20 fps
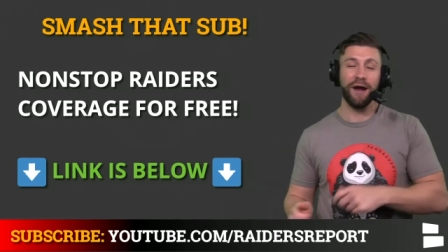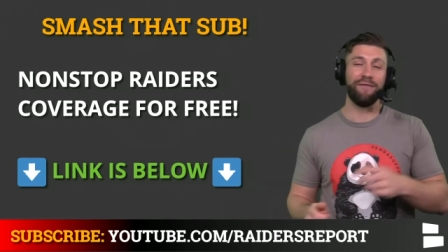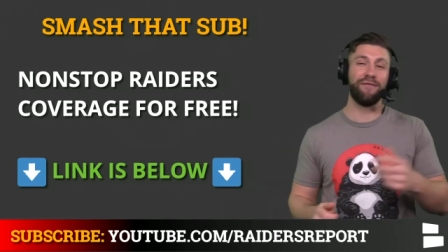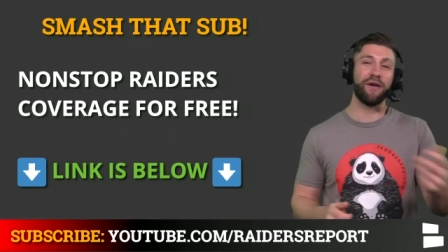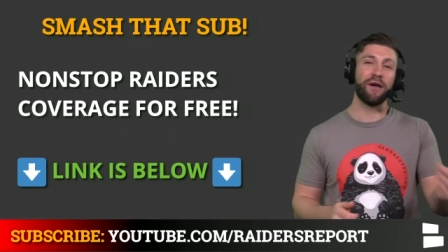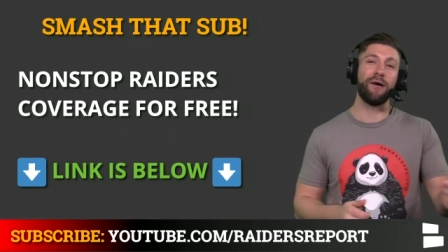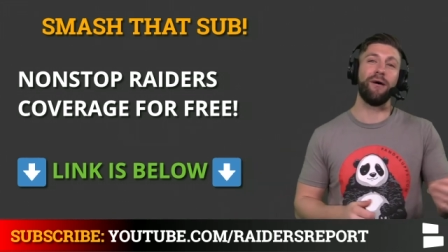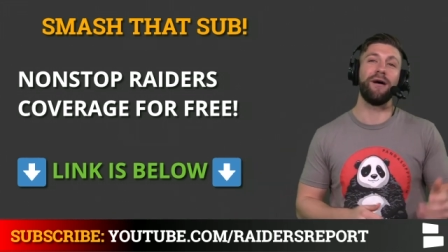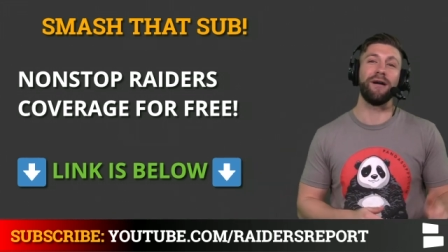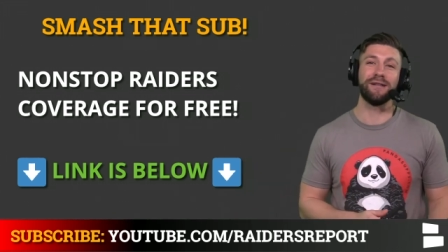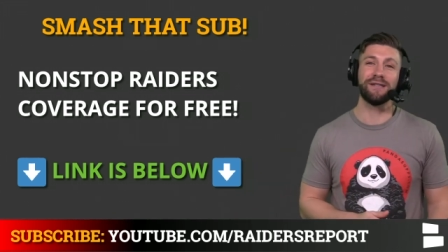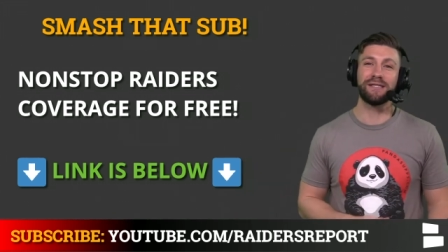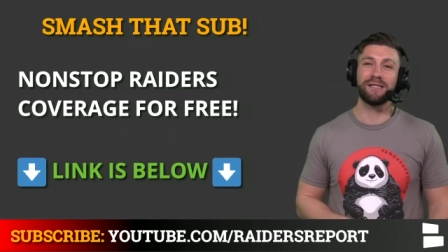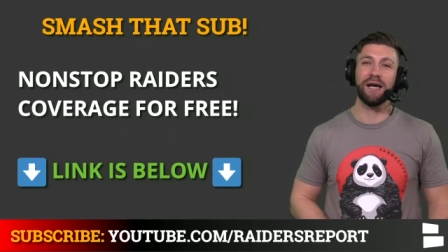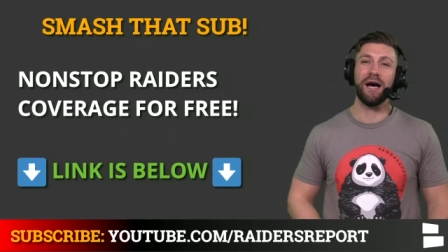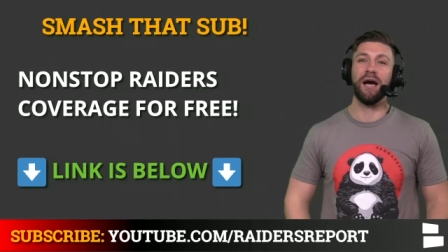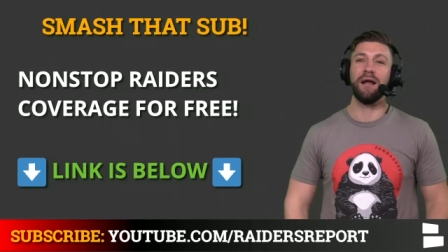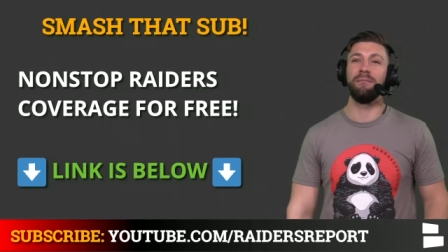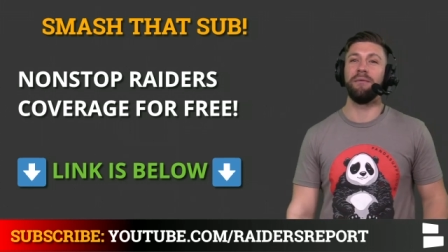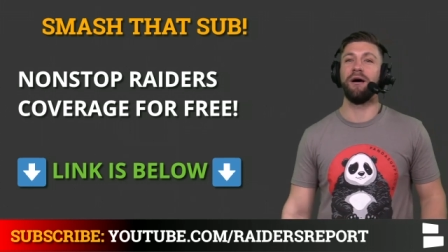If they go out and
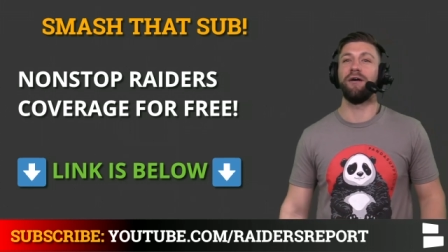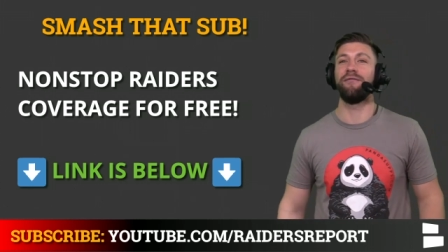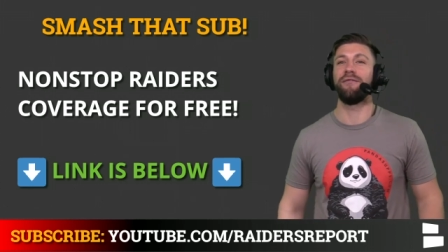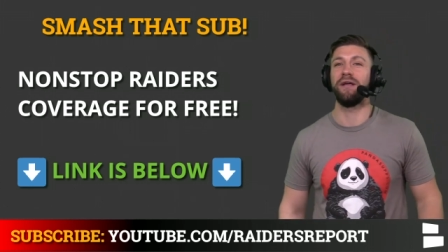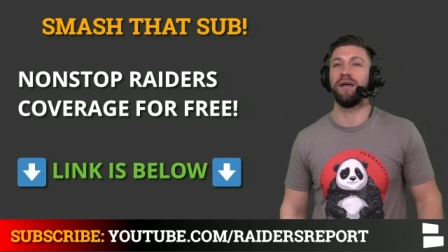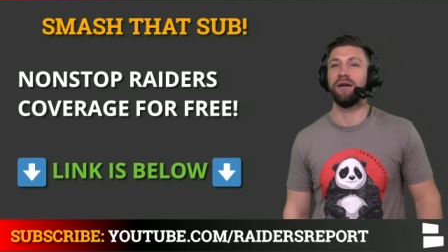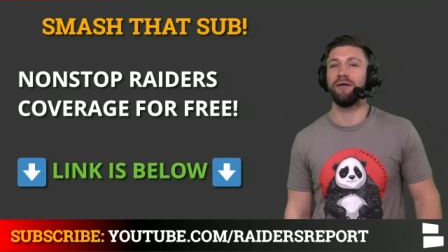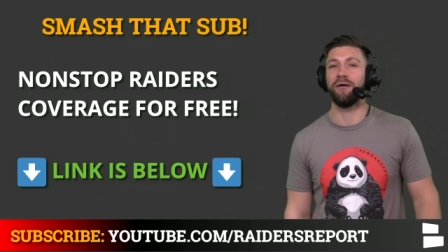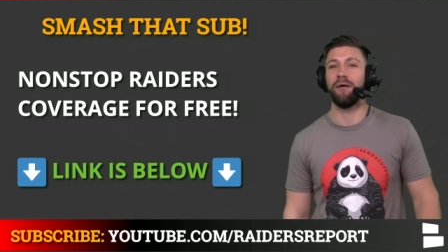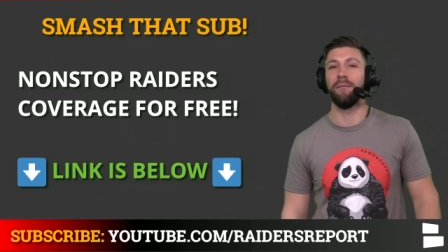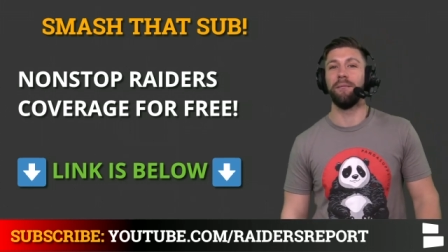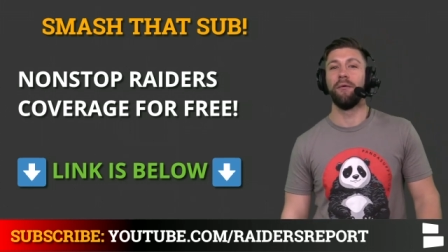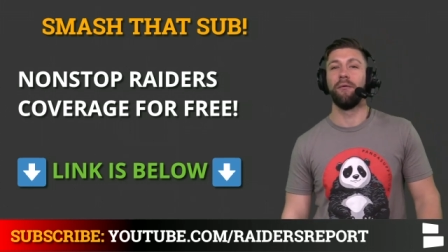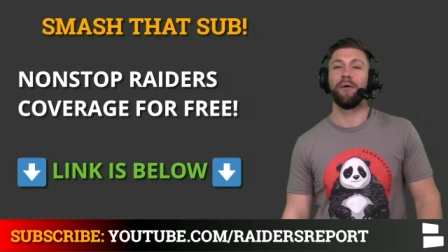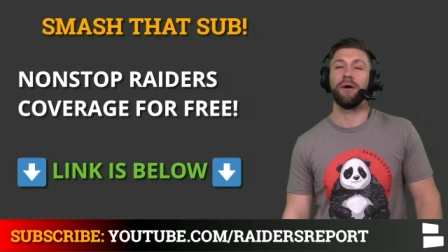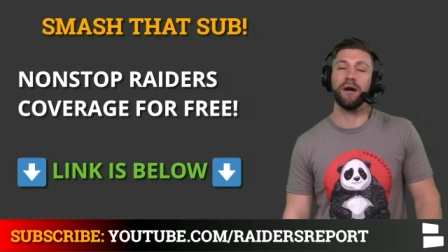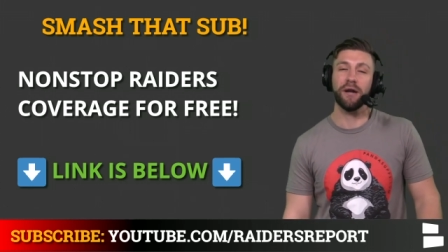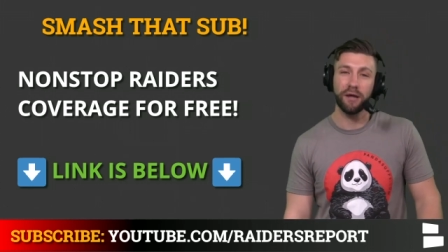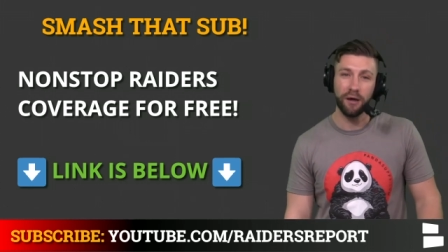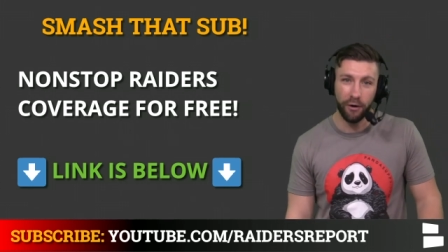sign Melvin Ingram,
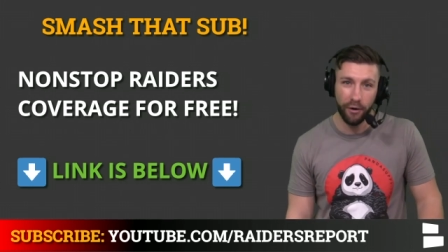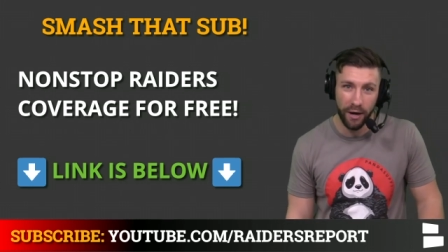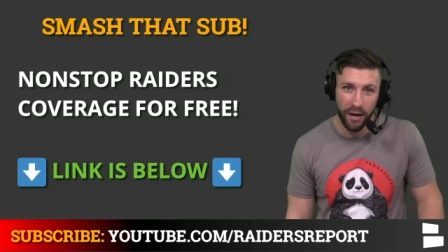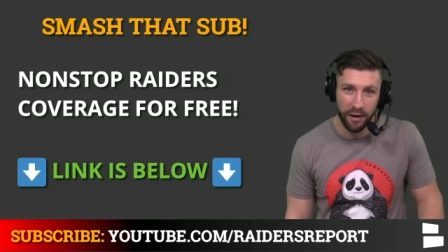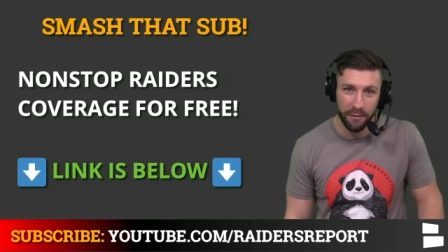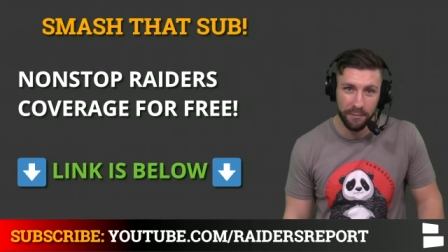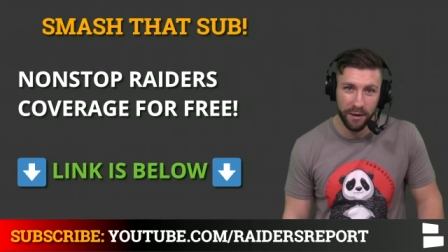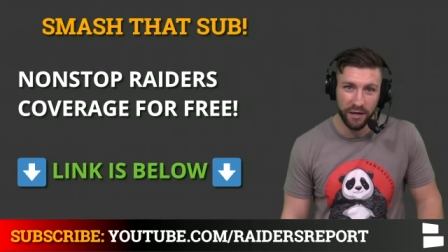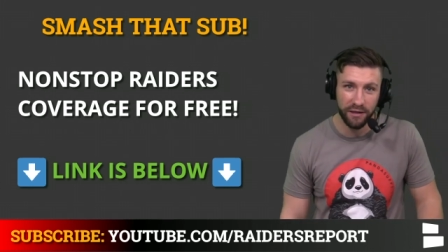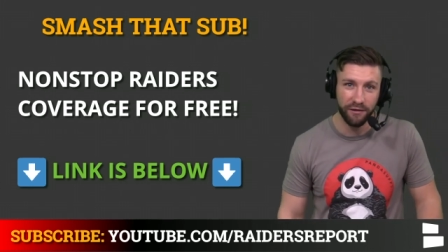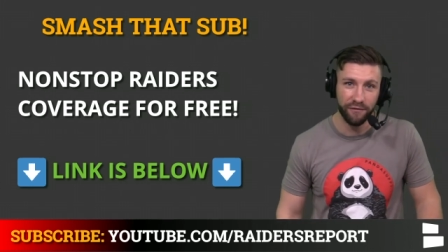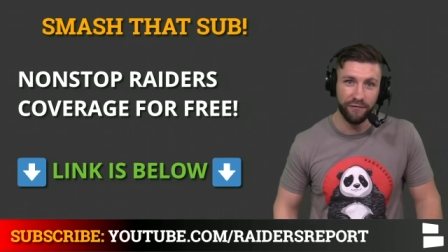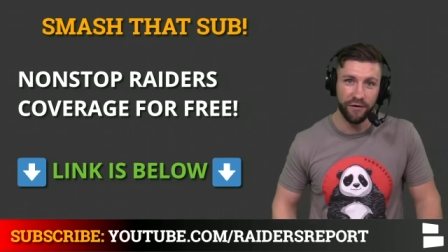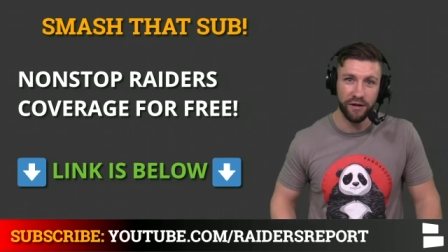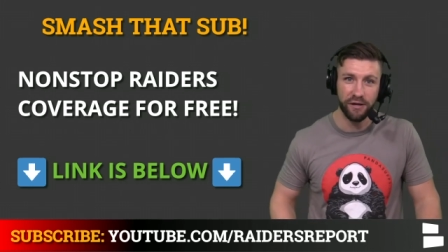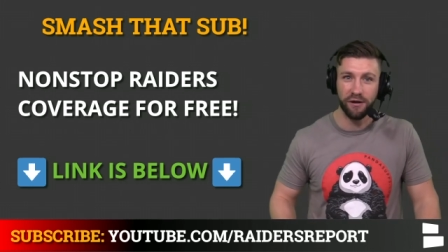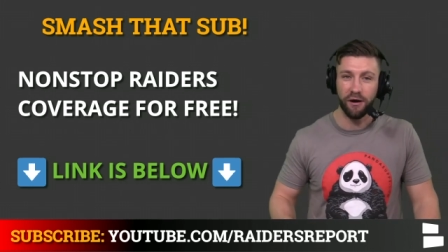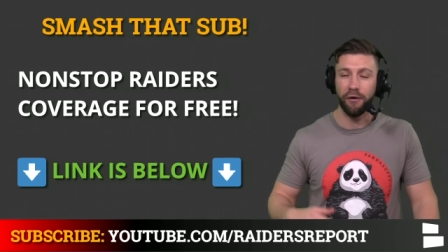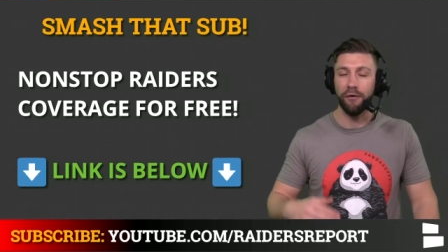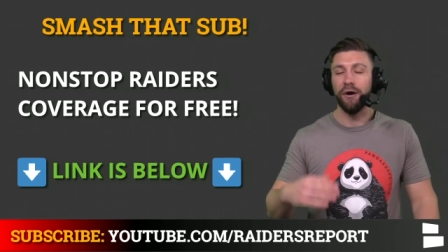we're going to go ahead and make the
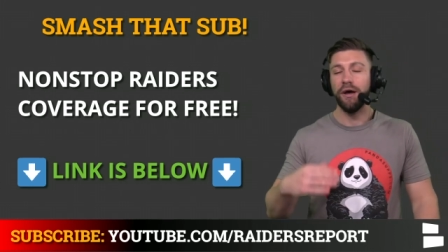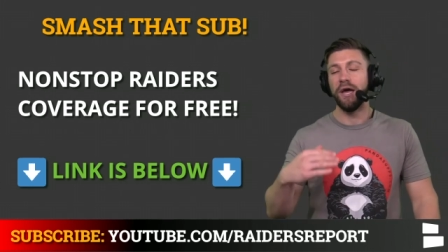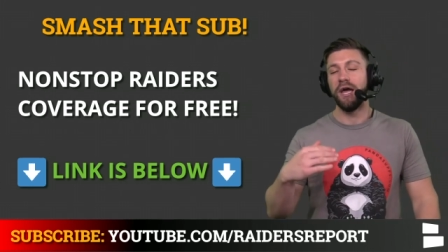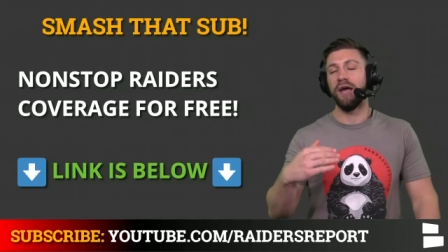video.